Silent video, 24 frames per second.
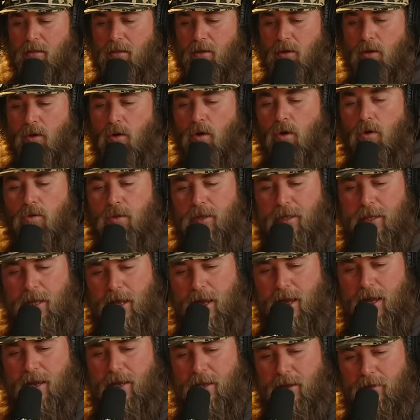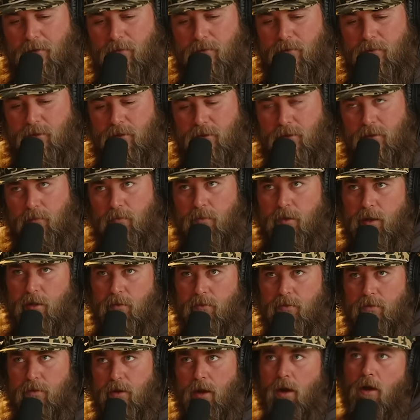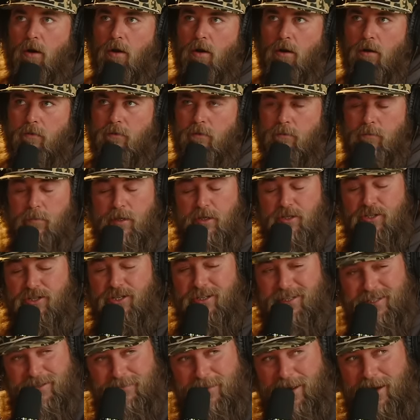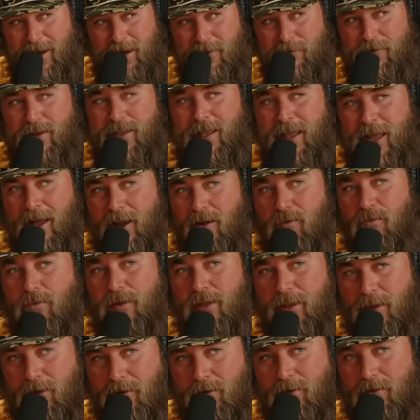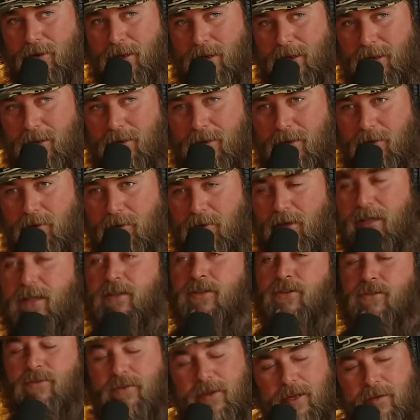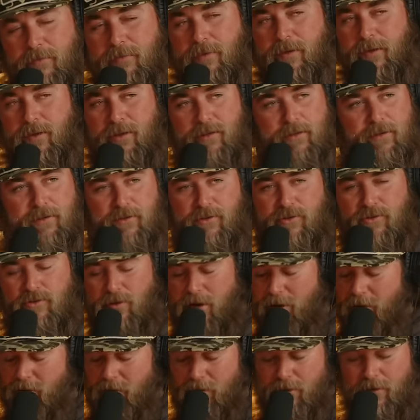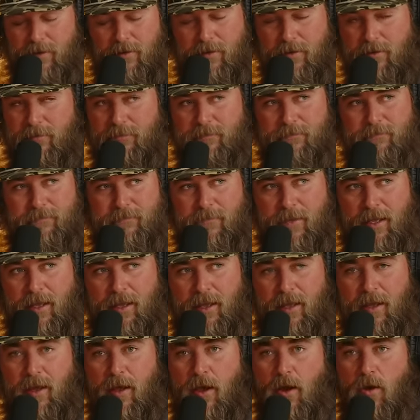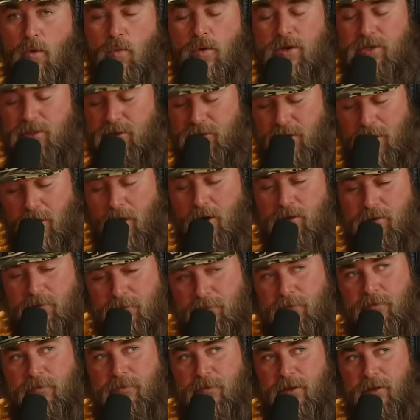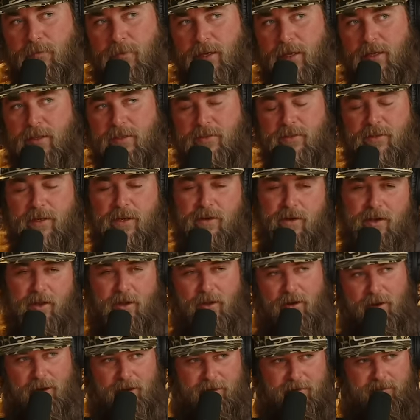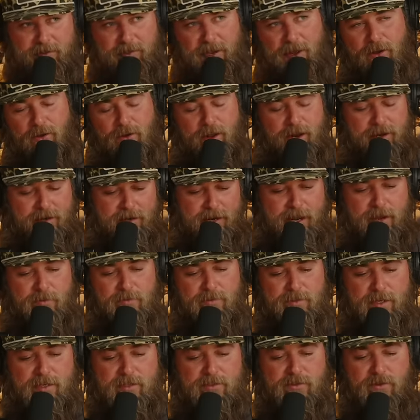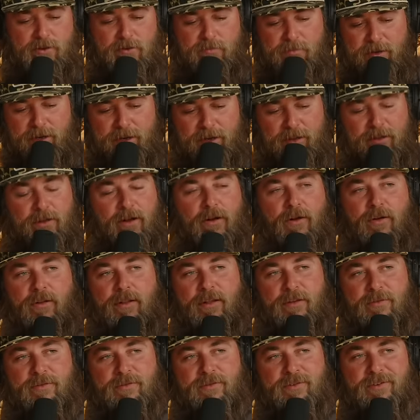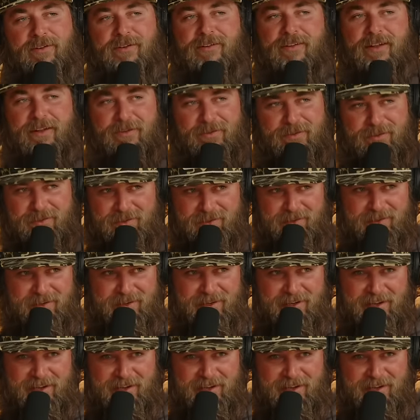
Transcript: all the coyotes. Well, not all of them, but just about every coyote we called in on this trip, straight to the call, which is awesome for filming. Because literally, all I all I did was I started bringing the call closer and closer,